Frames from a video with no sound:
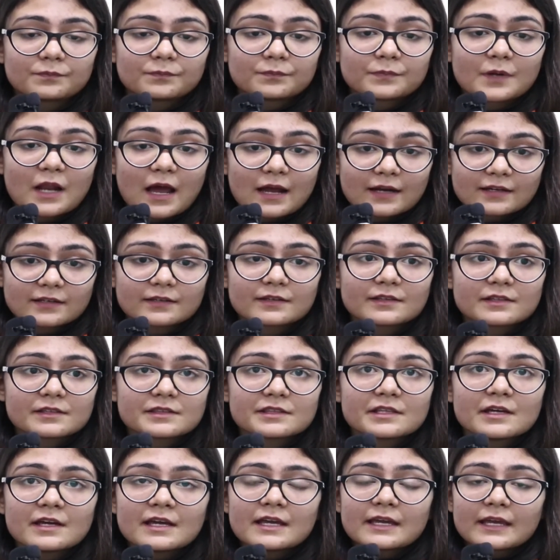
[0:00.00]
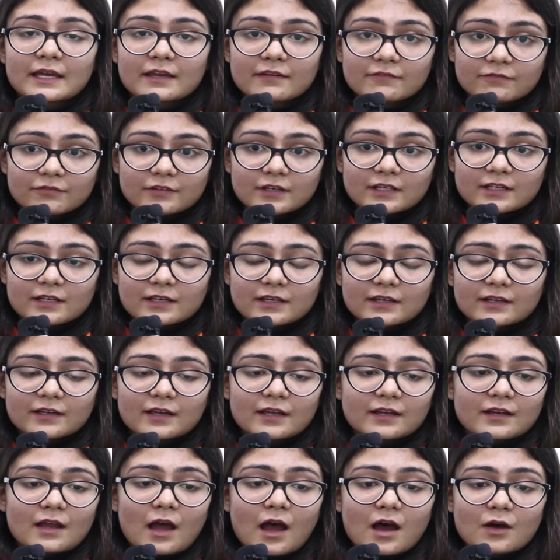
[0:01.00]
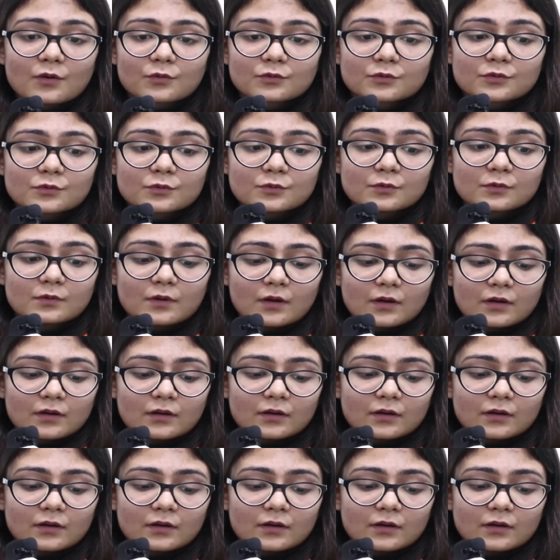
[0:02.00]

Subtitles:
practice every day, and how to